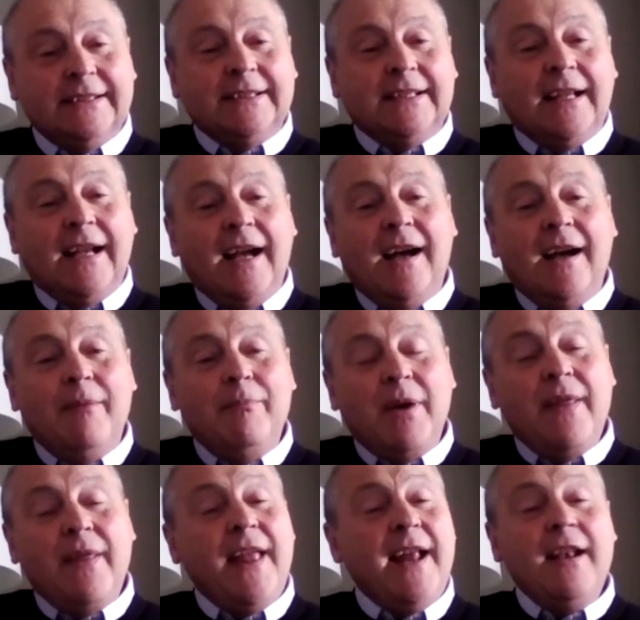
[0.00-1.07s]

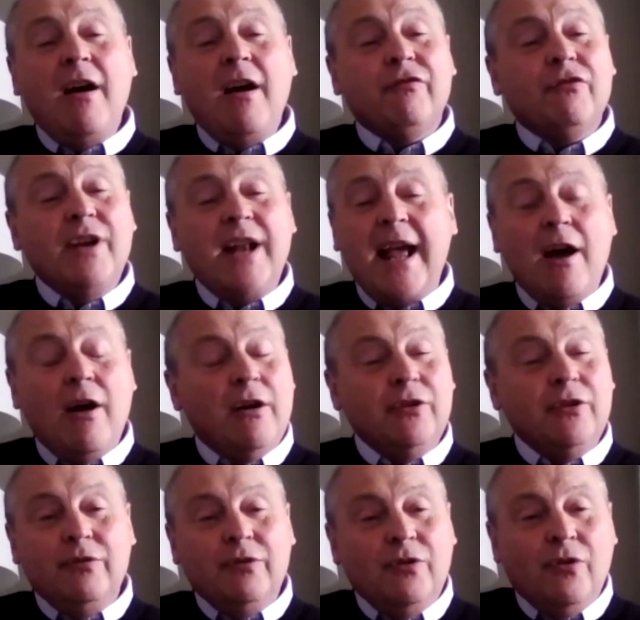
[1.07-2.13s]
And then after an hour,
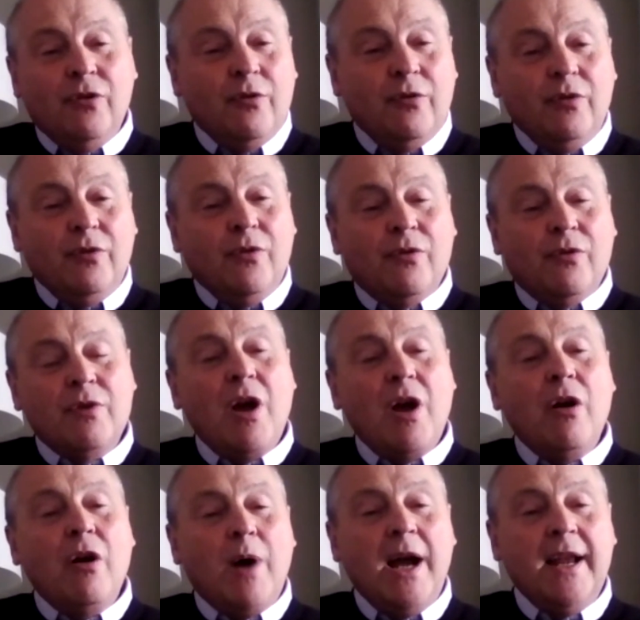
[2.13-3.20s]
you'll go
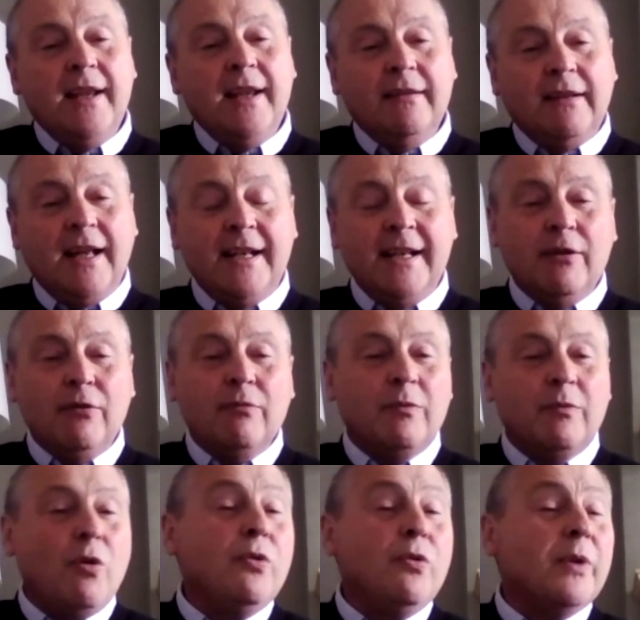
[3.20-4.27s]
away, and he'll
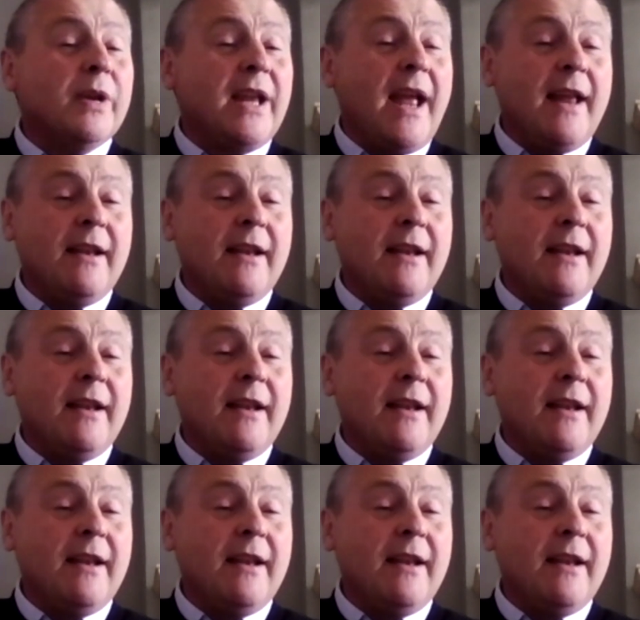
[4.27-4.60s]
call you again